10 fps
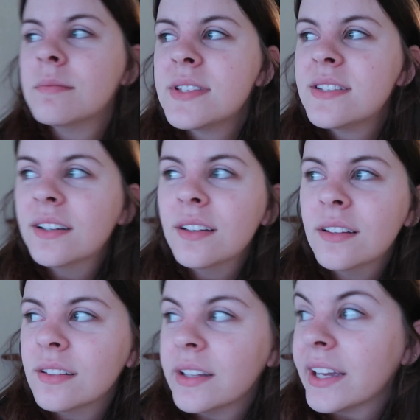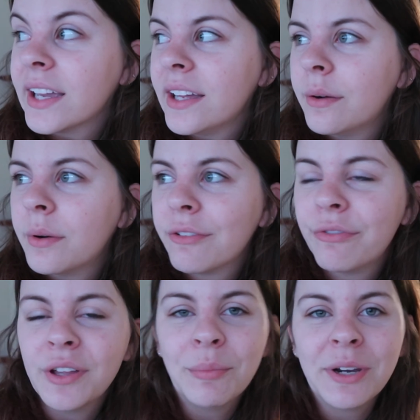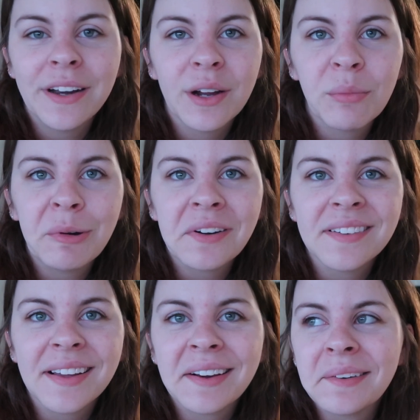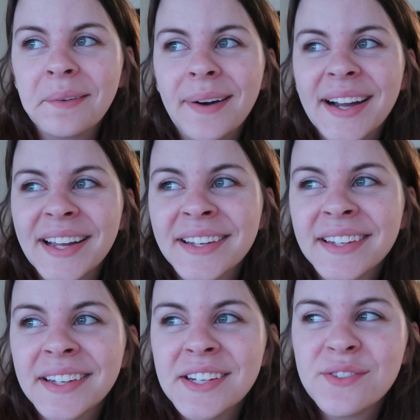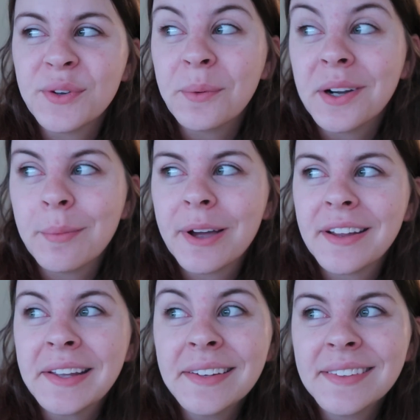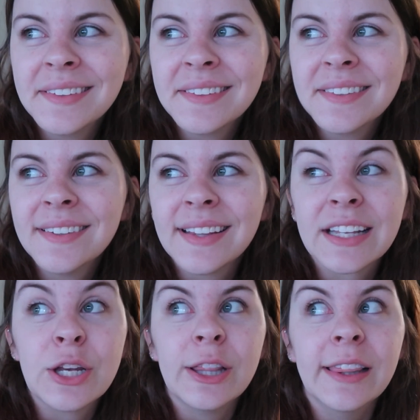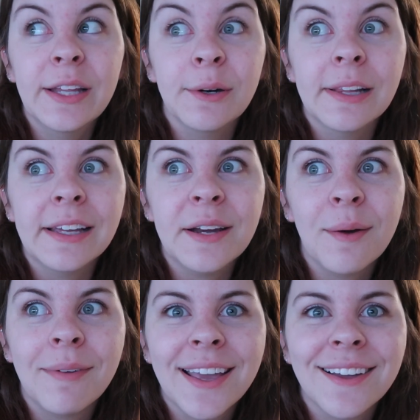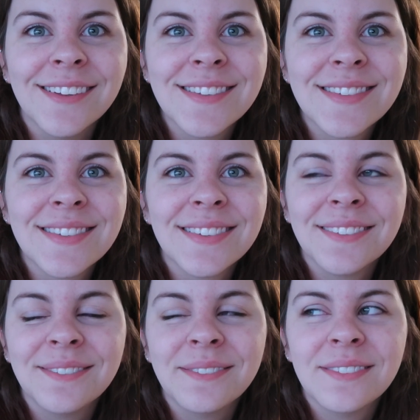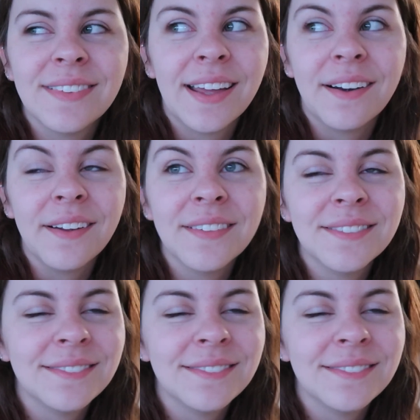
Still, like, I don't want to film in an airport. I don't know why. I just feel weird about it. Literally nobody else. I don't know.